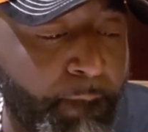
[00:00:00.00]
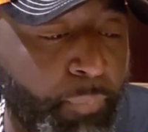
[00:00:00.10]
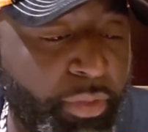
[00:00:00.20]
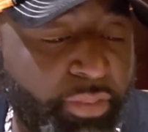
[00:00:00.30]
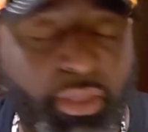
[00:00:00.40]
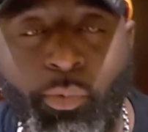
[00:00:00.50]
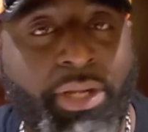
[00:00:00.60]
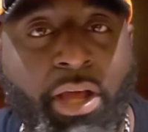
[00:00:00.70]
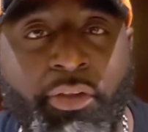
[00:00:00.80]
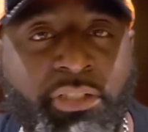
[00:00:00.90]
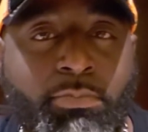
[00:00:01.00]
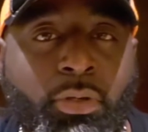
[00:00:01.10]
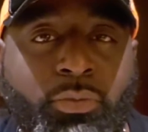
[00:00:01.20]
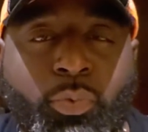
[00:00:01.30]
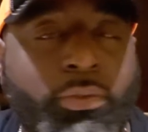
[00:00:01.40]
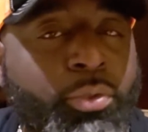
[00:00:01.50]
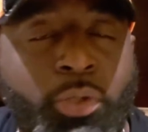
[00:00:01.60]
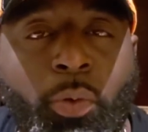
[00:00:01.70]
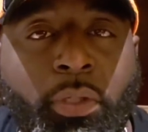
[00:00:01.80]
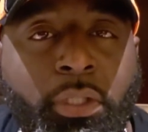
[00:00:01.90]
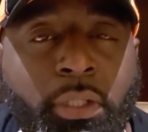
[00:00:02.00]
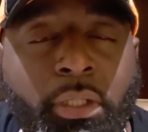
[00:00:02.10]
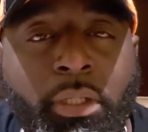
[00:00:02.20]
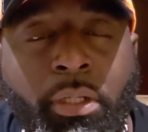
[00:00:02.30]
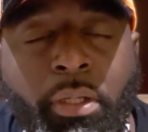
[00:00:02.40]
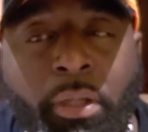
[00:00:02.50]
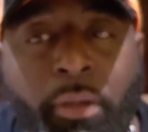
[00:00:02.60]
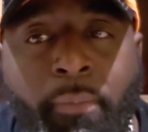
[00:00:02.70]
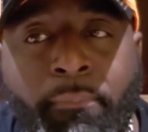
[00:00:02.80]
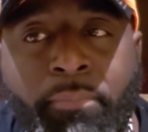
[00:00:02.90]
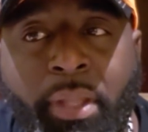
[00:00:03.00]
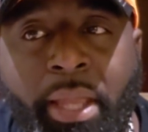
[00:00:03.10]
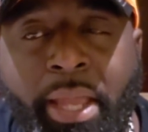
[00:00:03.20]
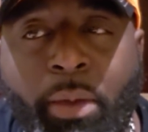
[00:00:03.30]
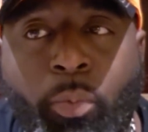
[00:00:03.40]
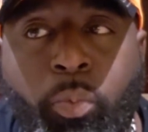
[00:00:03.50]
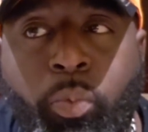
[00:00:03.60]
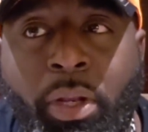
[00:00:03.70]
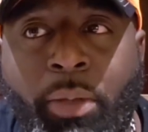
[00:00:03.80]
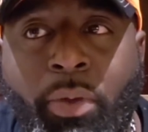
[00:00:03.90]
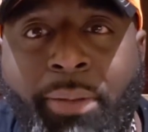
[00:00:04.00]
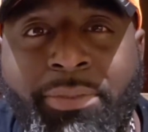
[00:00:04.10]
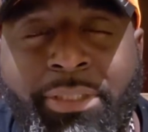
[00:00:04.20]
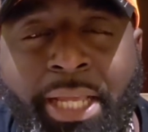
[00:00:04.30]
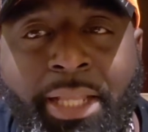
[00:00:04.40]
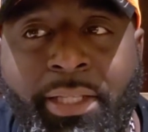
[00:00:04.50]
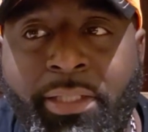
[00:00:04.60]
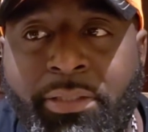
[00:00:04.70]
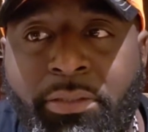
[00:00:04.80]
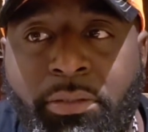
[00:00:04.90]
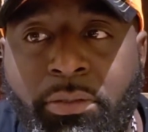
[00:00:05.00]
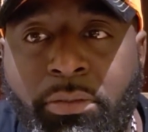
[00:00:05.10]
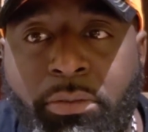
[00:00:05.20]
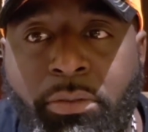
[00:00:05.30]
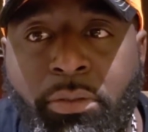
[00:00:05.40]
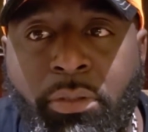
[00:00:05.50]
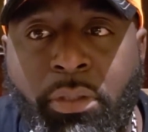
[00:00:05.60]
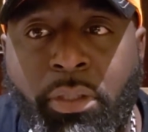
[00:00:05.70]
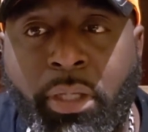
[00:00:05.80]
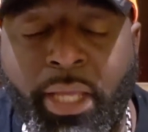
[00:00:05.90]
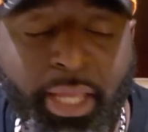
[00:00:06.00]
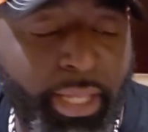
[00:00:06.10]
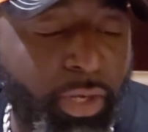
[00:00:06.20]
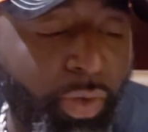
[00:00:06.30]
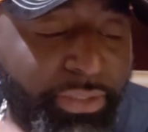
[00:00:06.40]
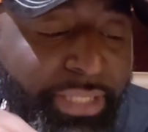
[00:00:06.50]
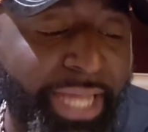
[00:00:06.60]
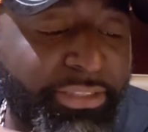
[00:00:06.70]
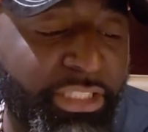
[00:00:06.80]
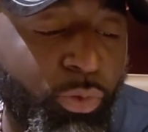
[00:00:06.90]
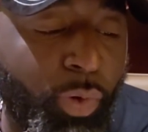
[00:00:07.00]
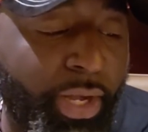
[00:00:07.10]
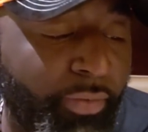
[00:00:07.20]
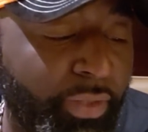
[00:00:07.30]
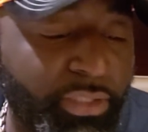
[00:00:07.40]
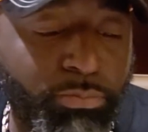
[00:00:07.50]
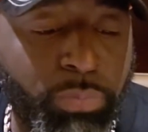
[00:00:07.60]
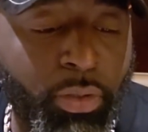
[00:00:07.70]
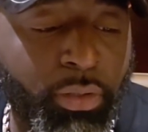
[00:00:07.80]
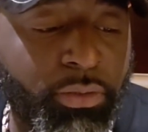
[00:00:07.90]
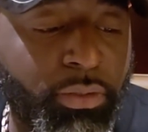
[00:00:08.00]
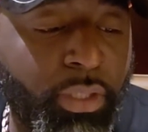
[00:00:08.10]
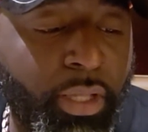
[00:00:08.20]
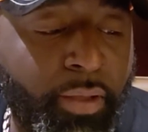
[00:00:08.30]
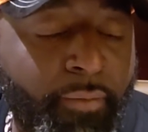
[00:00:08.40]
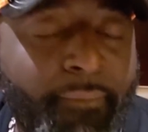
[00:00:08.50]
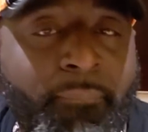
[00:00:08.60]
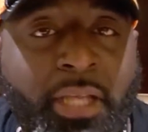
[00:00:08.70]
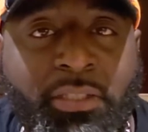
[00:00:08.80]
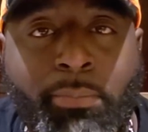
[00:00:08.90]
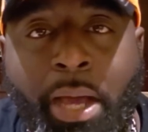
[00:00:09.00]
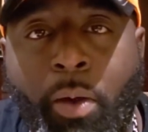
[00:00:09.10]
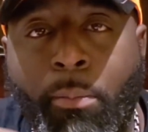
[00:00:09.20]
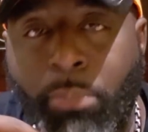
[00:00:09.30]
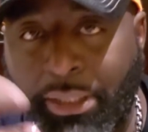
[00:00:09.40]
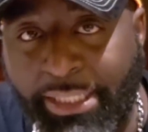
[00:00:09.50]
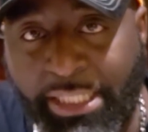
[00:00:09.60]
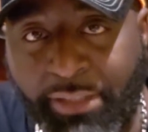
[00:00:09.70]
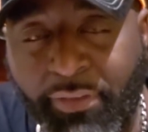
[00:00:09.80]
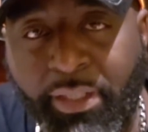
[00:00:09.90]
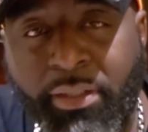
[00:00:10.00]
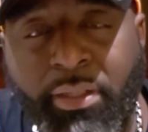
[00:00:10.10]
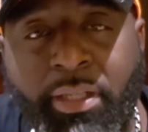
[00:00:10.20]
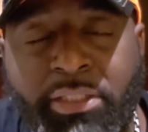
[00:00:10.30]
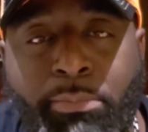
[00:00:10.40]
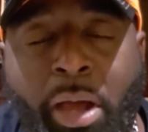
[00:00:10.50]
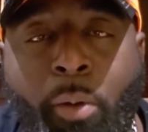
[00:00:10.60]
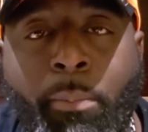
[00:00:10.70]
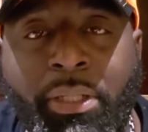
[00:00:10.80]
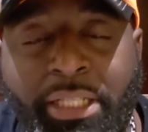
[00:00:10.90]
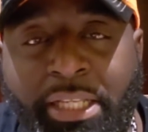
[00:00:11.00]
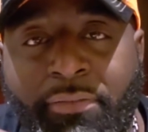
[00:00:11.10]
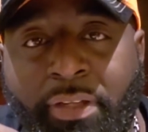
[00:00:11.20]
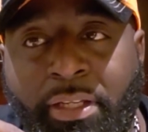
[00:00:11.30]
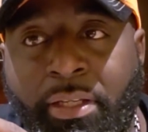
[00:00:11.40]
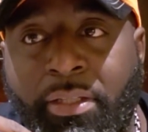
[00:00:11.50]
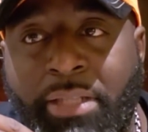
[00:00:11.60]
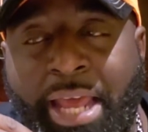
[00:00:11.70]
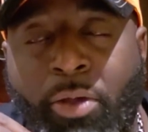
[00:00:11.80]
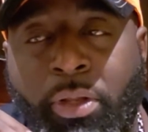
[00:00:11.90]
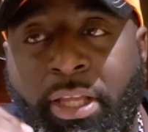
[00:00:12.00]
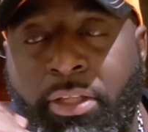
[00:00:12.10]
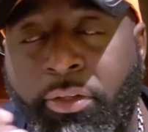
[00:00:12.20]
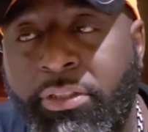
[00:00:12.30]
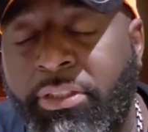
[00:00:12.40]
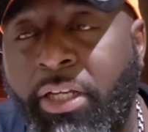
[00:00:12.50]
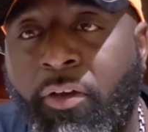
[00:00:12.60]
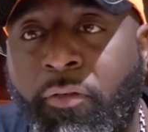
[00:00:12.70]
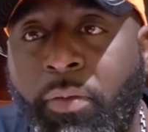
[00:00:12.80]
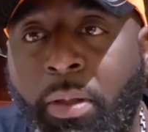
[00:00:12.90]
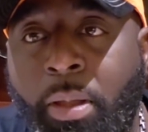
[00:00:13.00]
then reading all these books will do you no good. And really what I'm saying is, you know, it's not just reading these books. It's about believing. It's about believing not only in yourself,